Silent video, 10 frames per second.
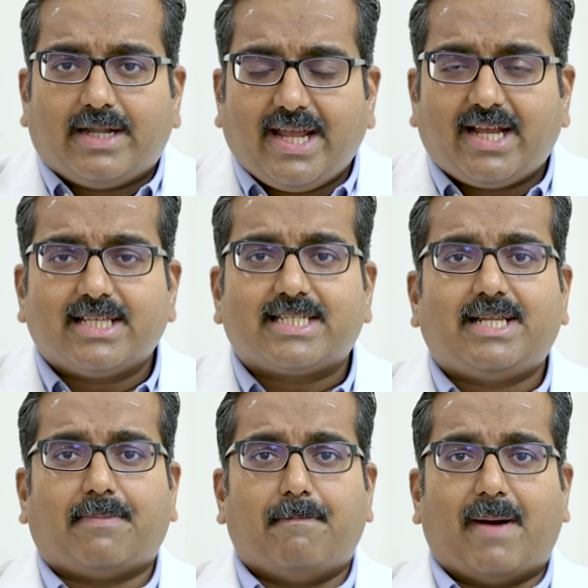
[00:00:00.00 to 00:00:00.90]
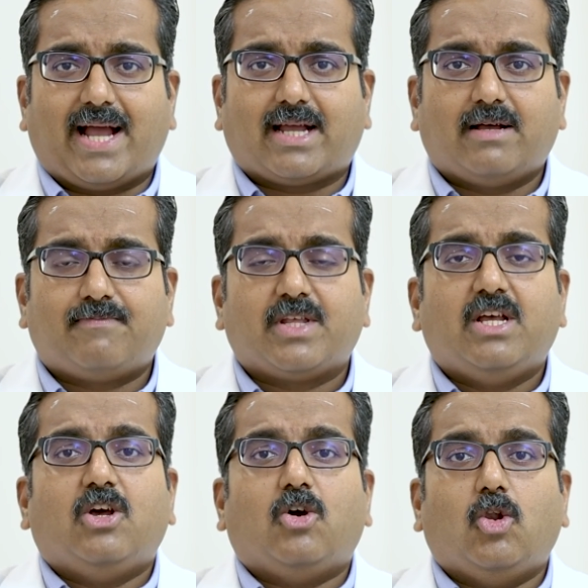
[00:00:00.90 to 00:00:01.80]
take a step back.
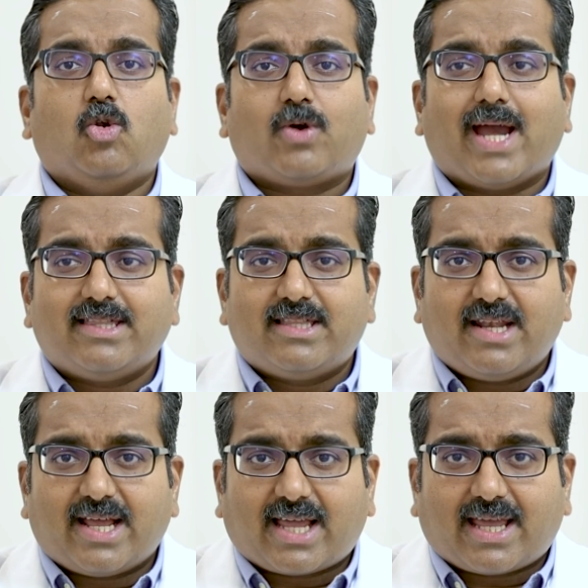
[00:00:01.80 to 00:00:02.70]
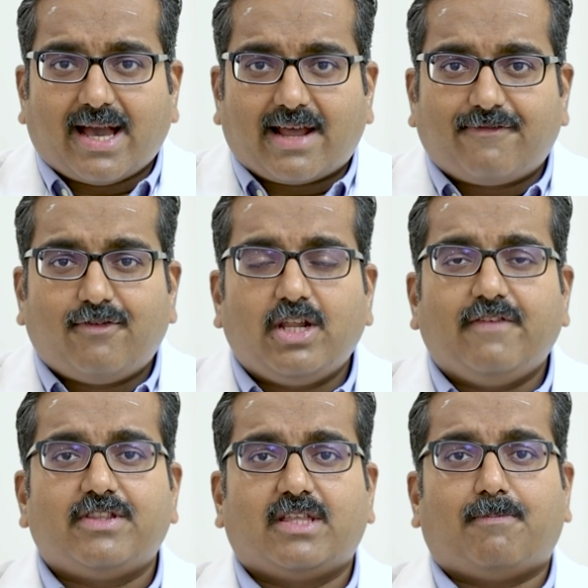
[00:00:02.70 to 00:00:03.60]
Look at the neck carefully with